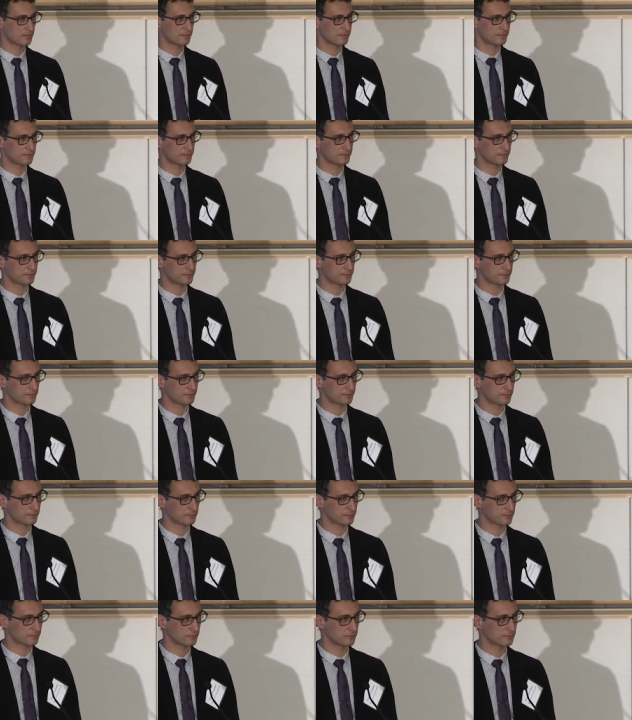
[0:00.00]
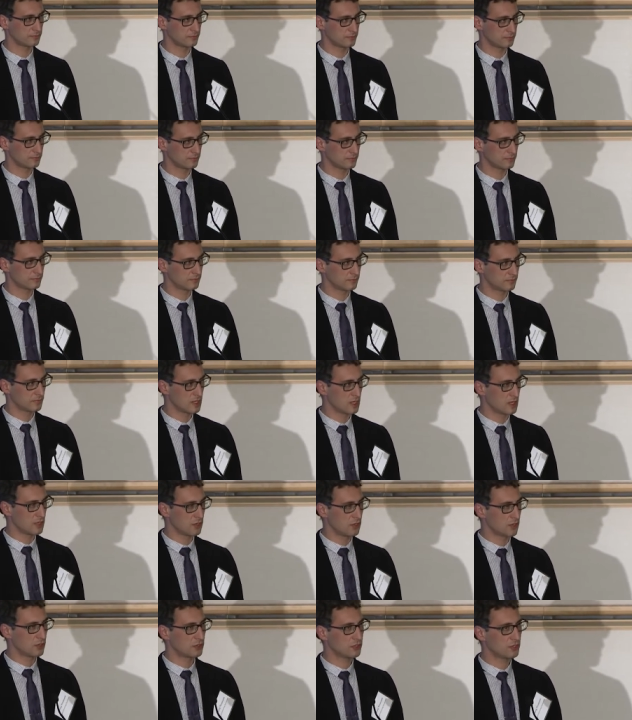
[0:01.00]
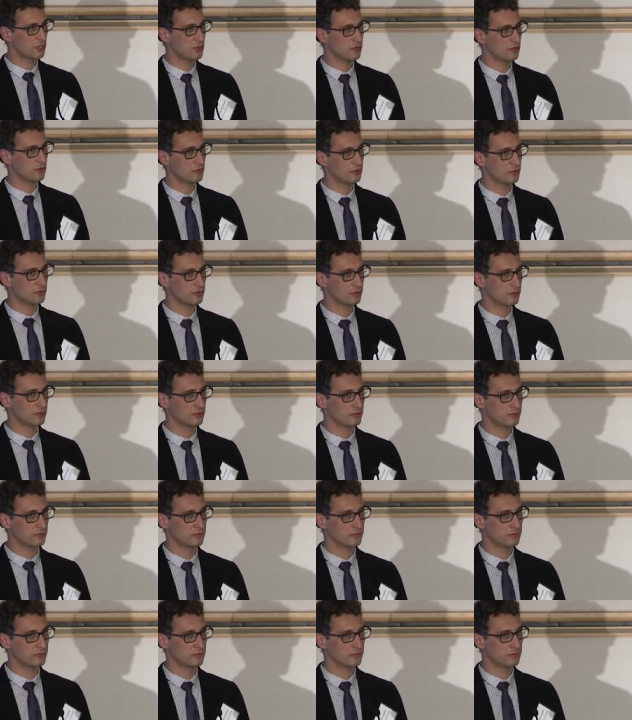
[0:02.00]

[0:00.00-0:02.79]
kind of merge this as part of that standard?